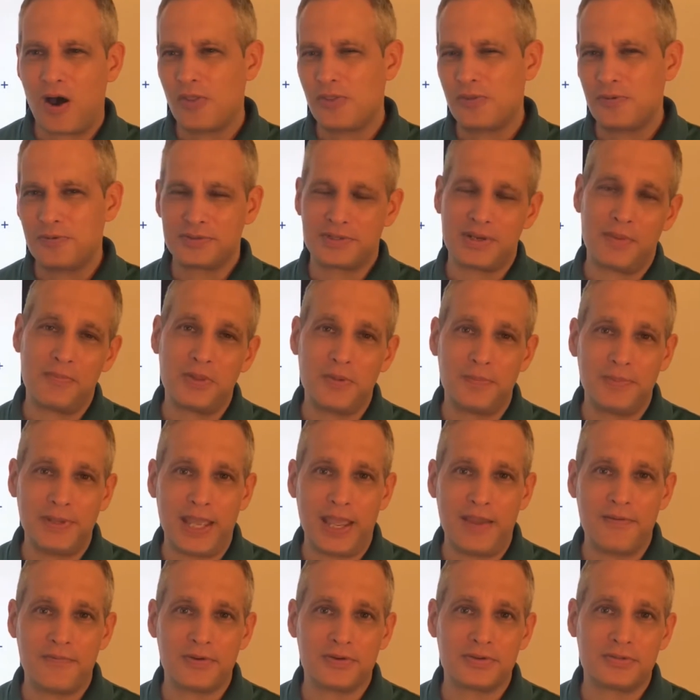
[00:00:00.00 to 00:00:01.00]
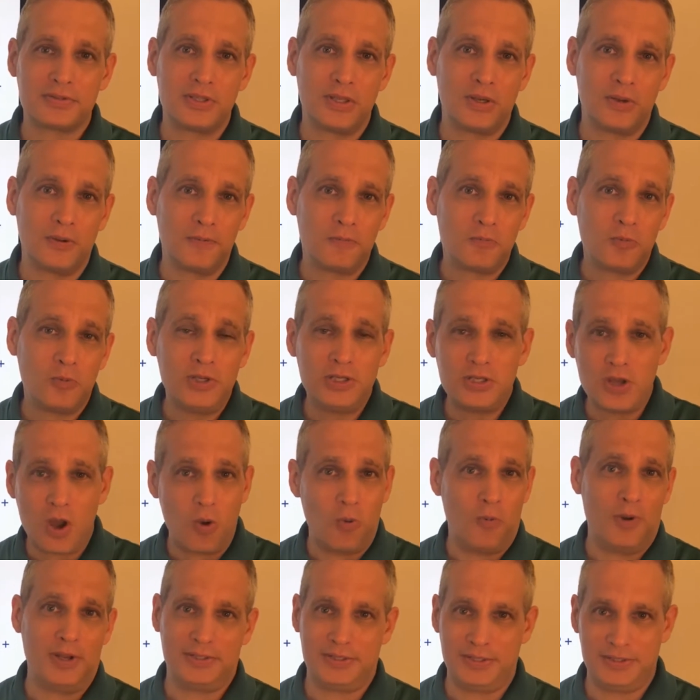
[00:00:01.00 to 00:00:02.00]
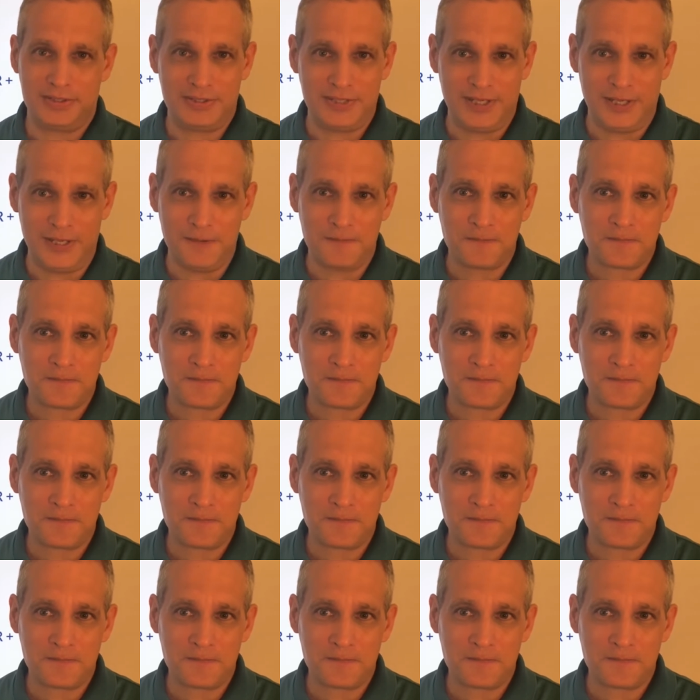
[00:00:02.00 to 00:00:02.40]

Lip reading: some of the behaviors that we don't want to see.